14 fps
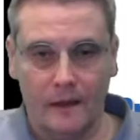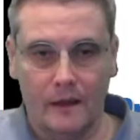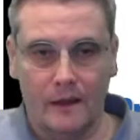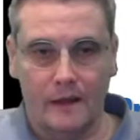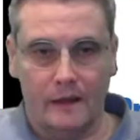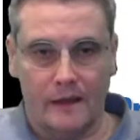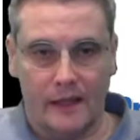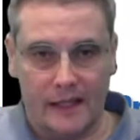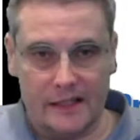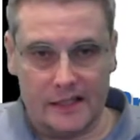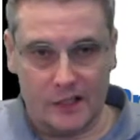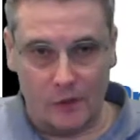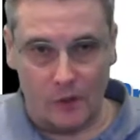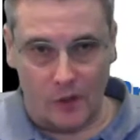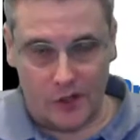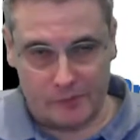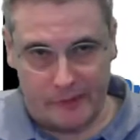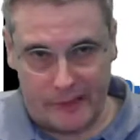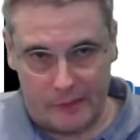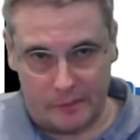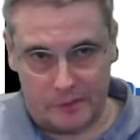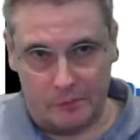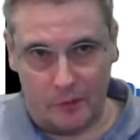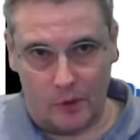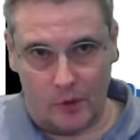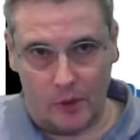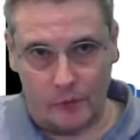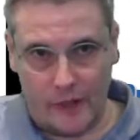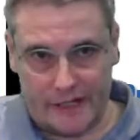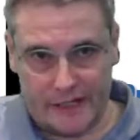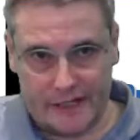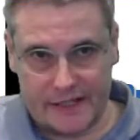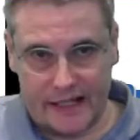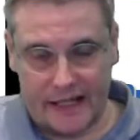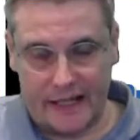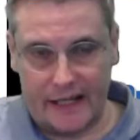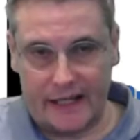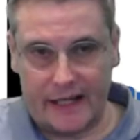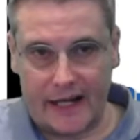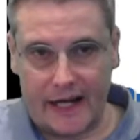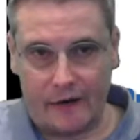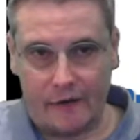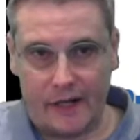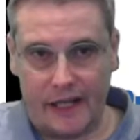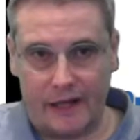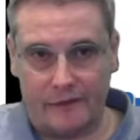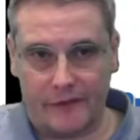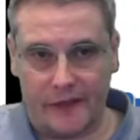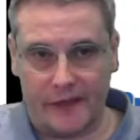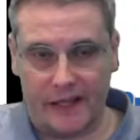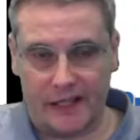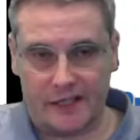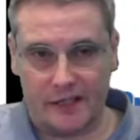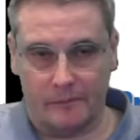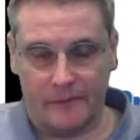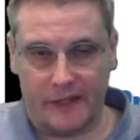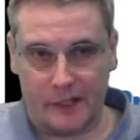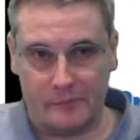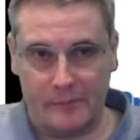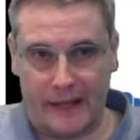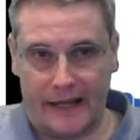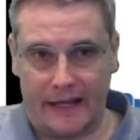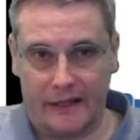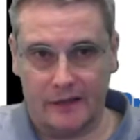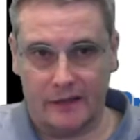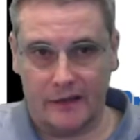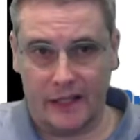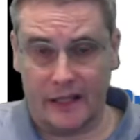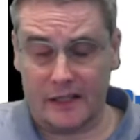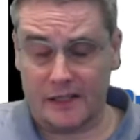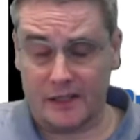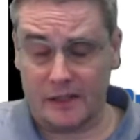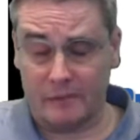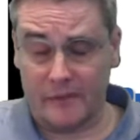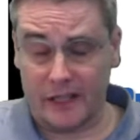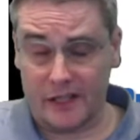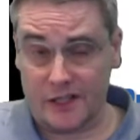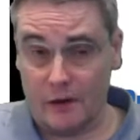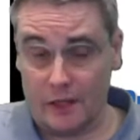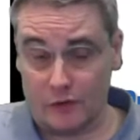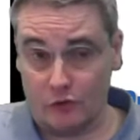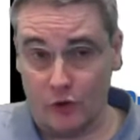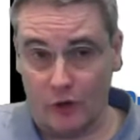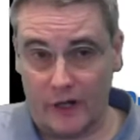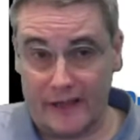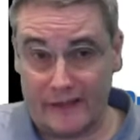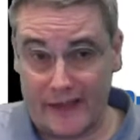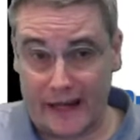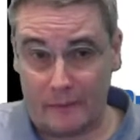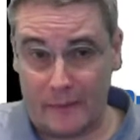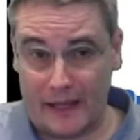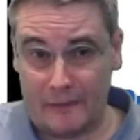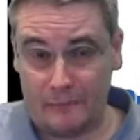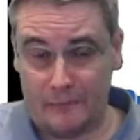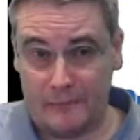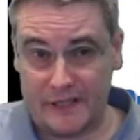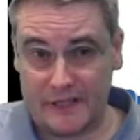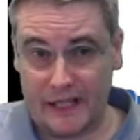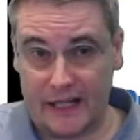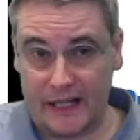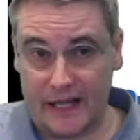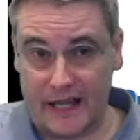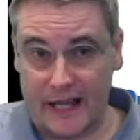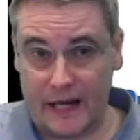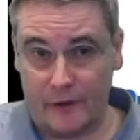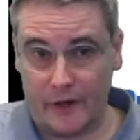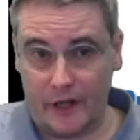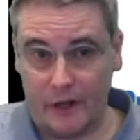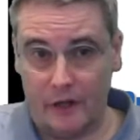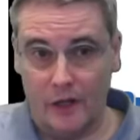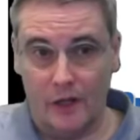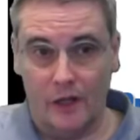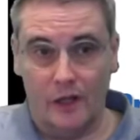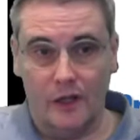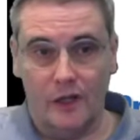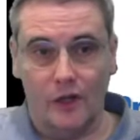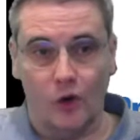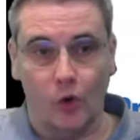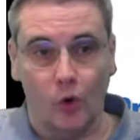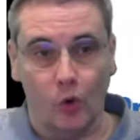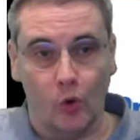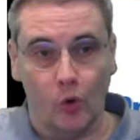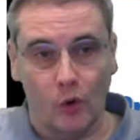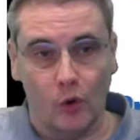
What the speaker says: Then to ask people to put a red sticky in an area if they think something's bad, think something's going wrong in that particular area, or